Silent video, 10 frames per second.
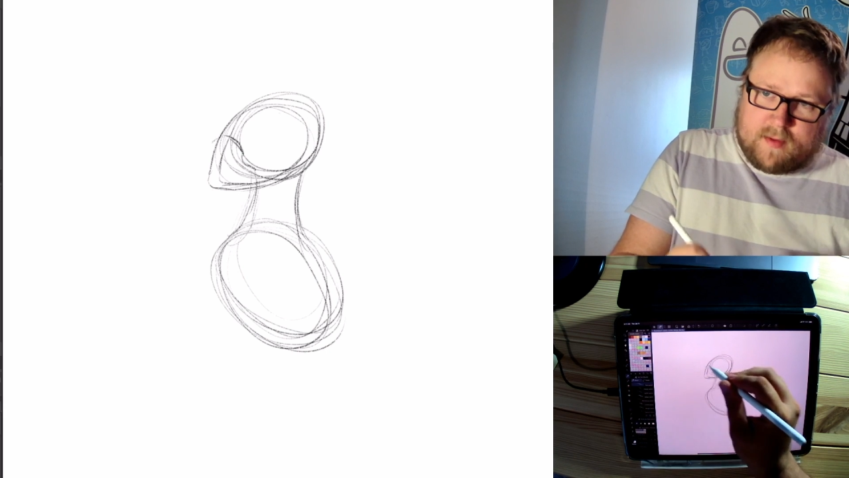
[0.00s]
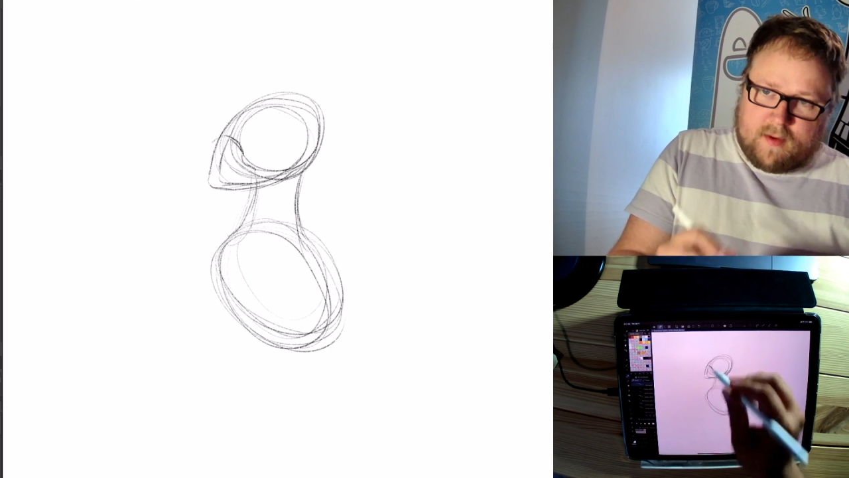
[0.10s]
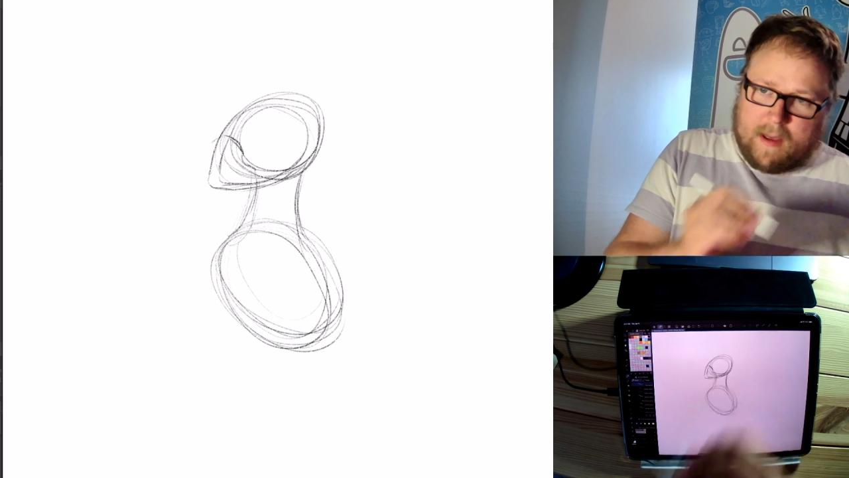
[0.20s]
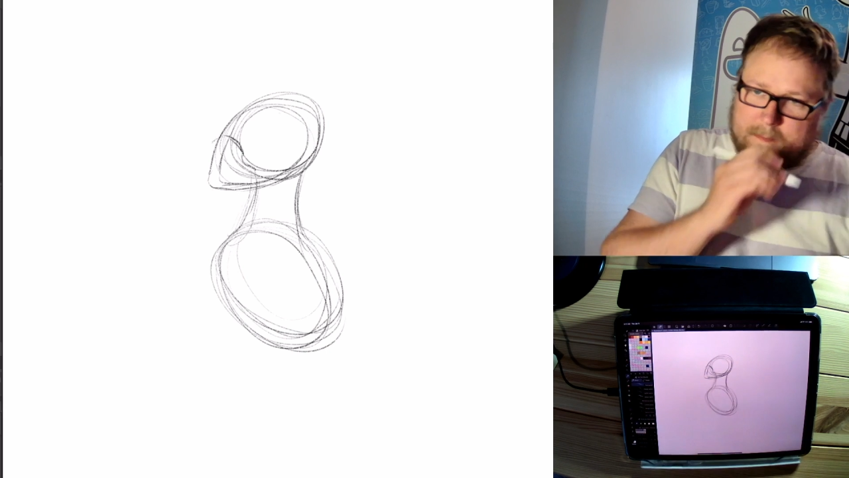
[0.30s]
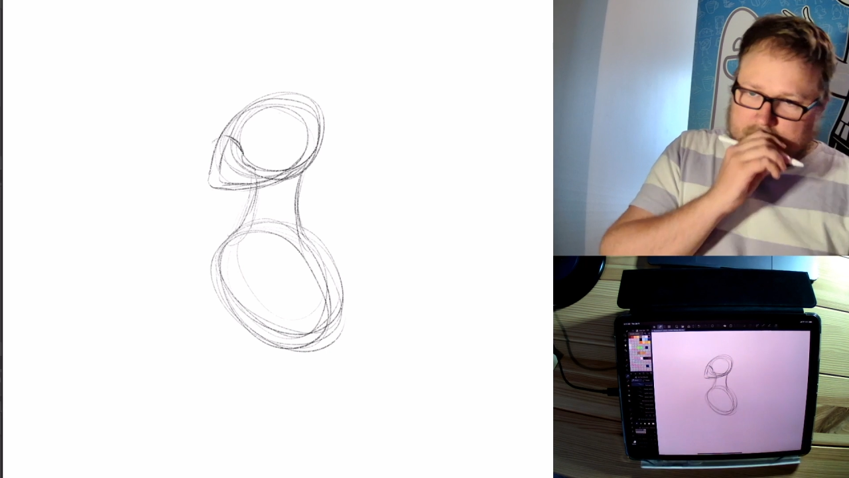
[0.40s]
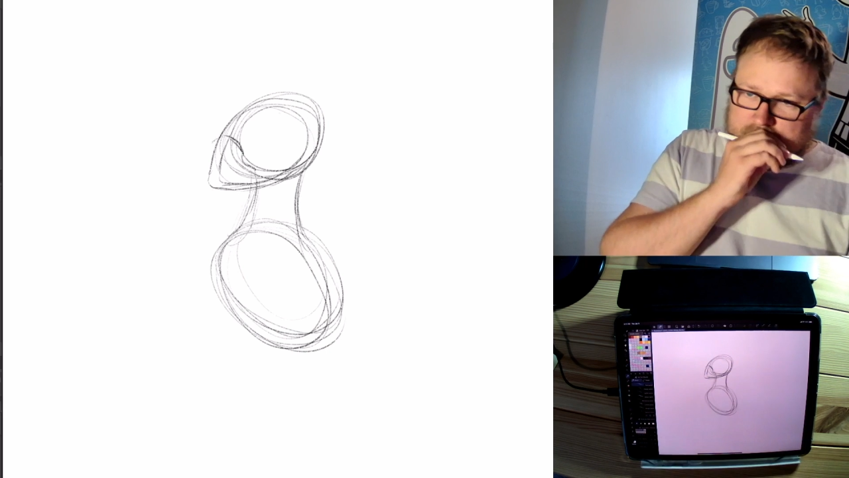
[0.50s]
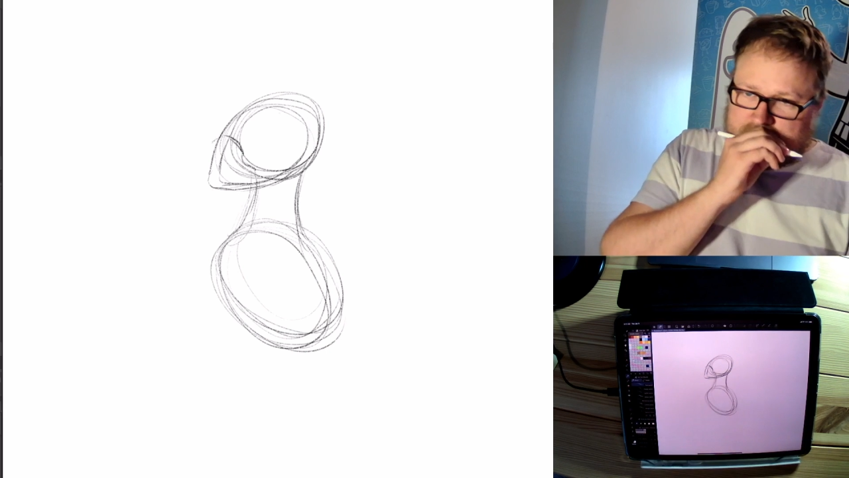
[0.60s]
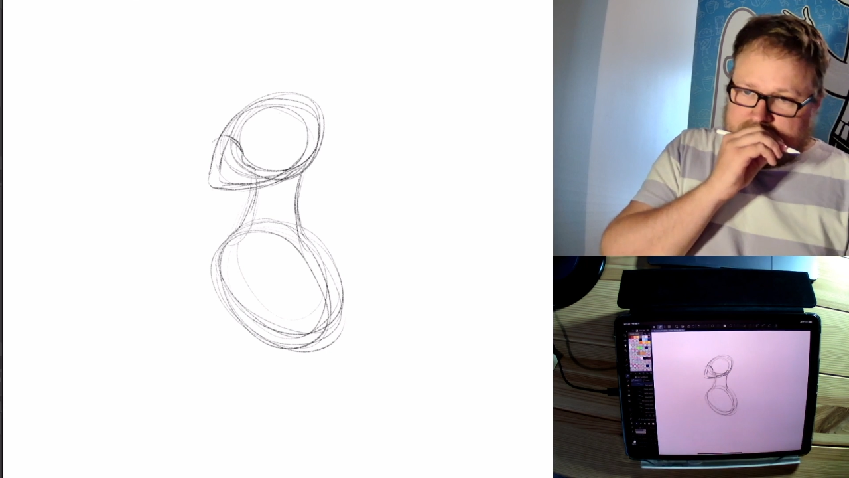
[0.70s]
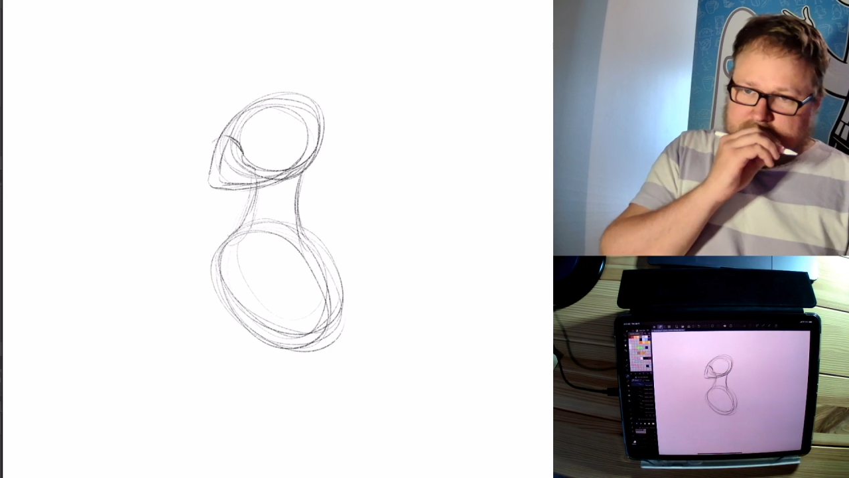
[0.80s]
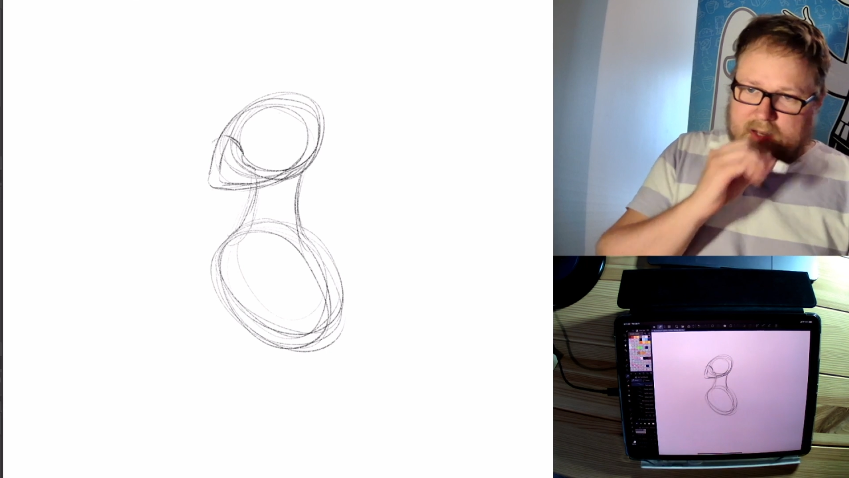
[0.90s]
Okay.
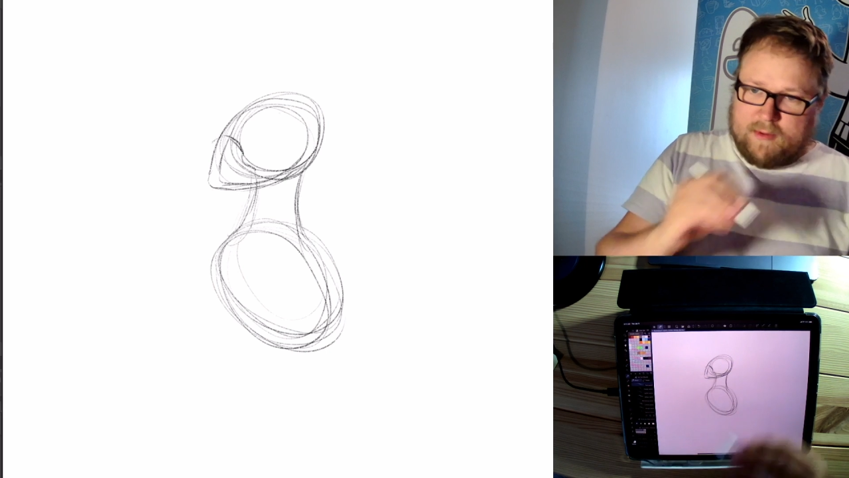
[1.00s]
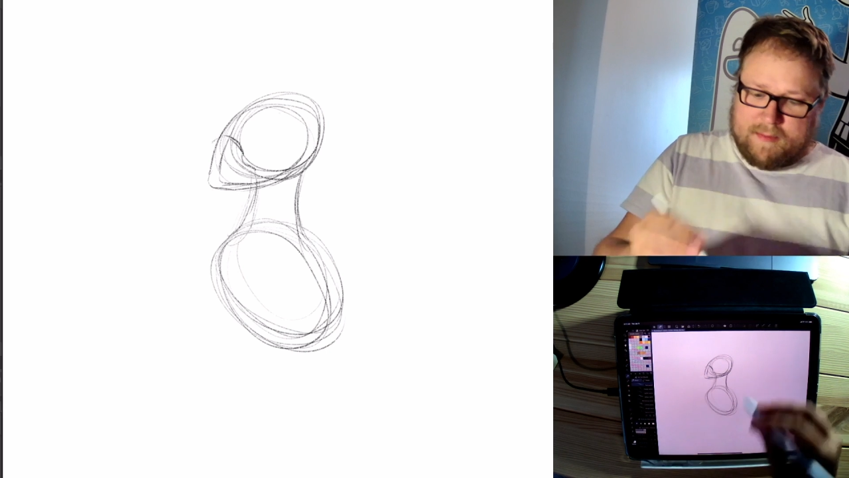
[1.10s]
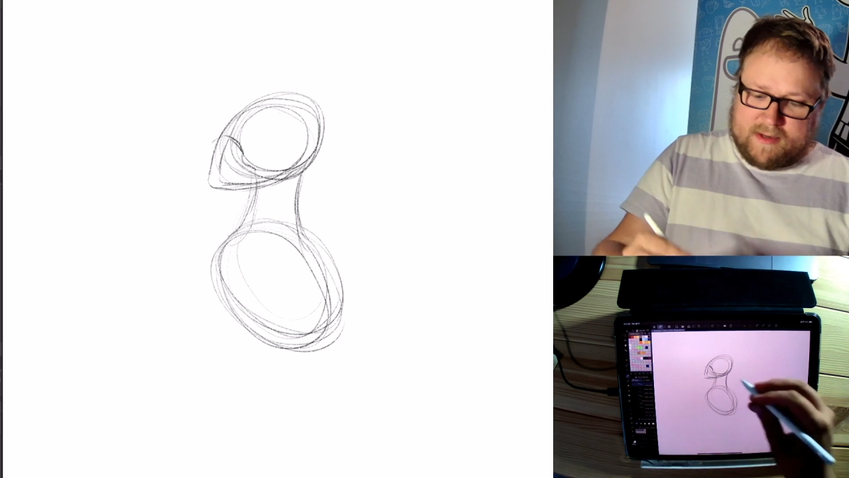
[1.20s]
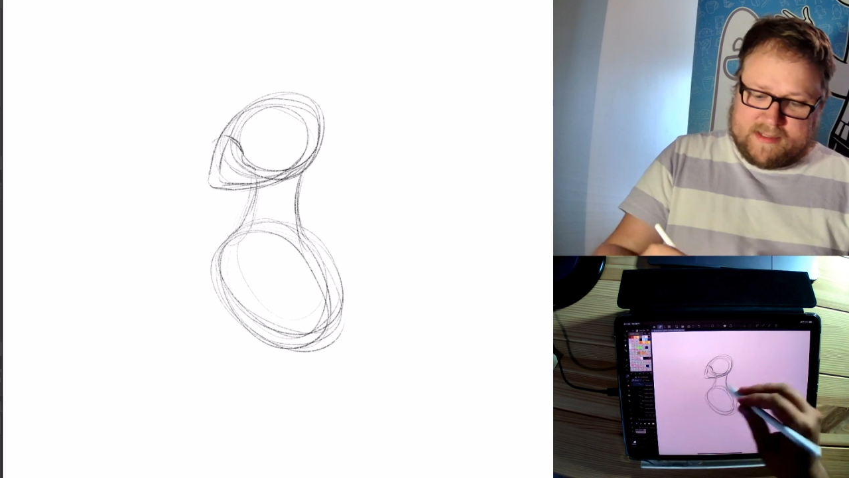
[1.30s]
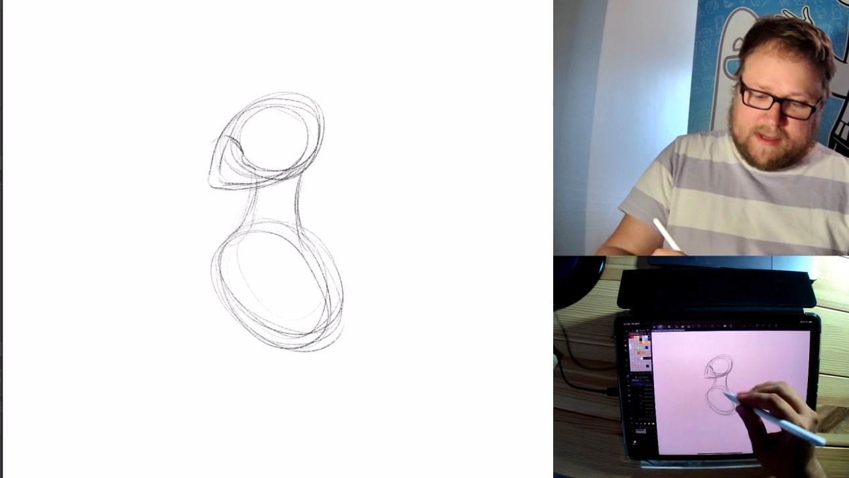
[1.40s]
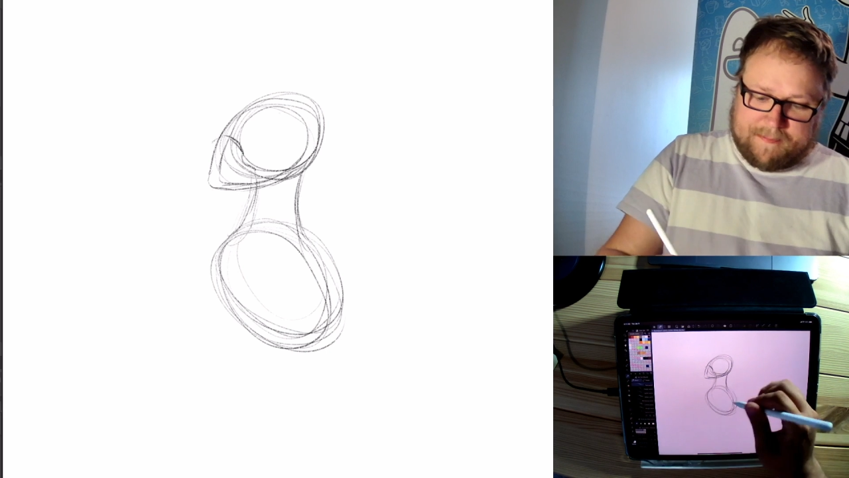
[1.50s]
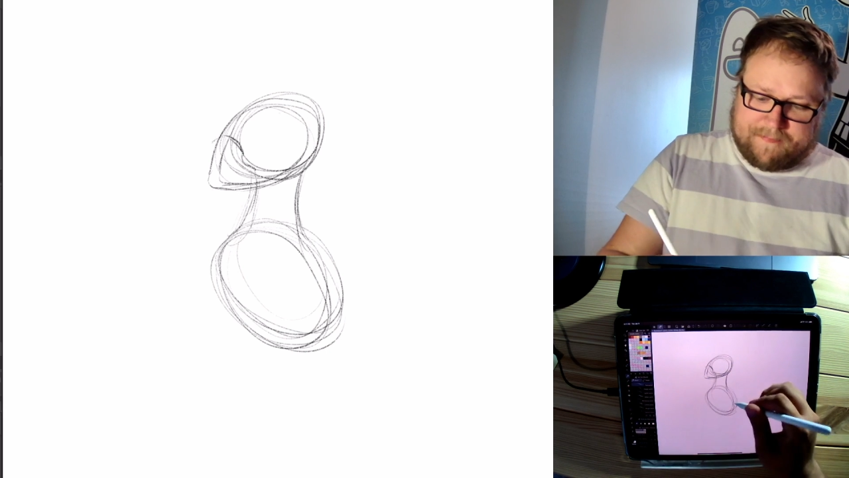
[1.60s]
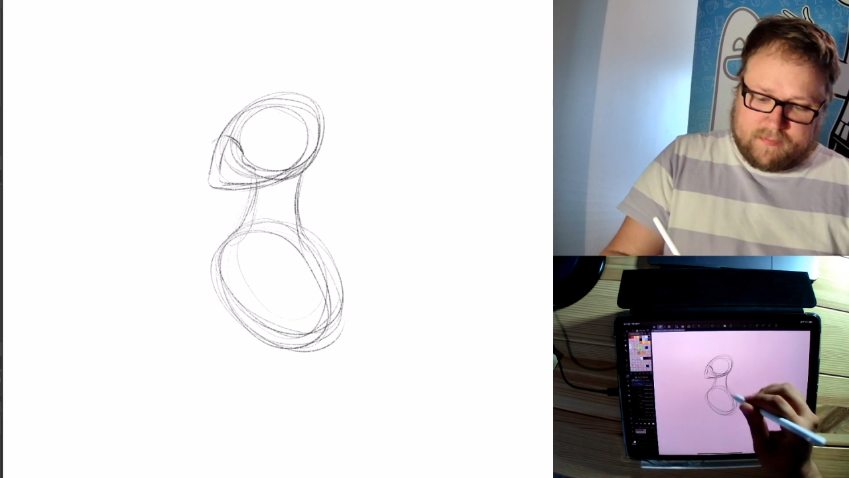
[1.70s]
Anyway, but it's not.